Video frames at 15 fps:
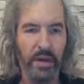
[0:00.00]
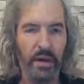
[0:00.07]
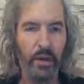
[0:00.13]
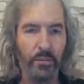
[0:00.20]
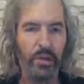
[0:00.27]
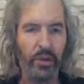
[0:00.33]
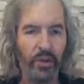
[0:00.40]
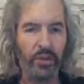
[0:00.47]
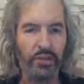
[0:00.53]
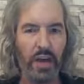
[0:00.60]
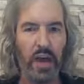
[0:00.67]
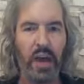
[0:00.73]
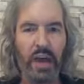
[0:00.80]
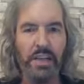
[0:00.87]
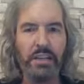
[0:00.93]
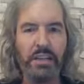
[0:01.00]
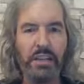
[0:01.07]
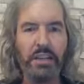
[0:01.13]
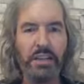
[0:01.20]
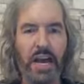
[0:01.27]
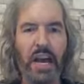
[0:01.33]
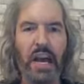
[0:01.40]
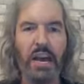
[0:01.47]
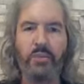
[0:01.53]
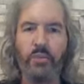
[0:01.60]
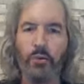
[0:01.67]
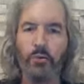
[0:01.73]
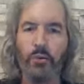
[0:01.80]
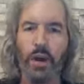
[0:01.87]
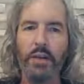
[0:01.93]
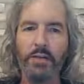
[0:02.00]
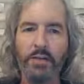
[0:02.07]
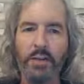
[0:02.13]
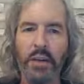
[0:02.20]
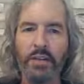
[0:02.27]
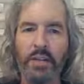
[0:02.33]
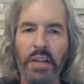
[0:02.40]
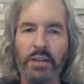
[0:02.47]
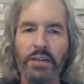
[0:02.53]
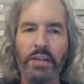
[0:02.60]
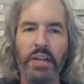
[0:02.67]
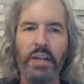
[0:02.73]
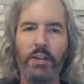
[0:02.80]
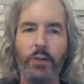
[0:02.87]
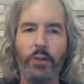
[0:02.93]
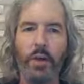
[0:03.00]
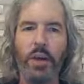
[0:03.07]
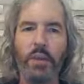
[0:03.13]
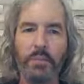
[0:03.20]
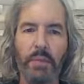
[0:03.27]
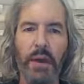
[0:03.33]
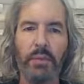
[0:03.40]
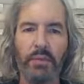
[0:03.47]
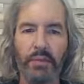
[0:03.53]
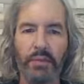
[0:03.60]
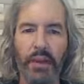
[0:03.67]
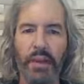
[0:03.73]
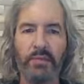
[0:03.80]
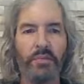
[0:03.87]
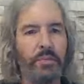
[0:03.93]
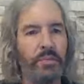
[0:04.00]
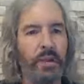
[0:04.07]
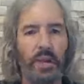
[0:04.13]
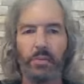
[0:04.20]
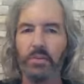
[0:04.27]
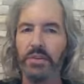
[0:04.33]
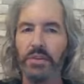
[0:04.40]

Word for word: because I need to have the right foundation and the right amount of faith to be able to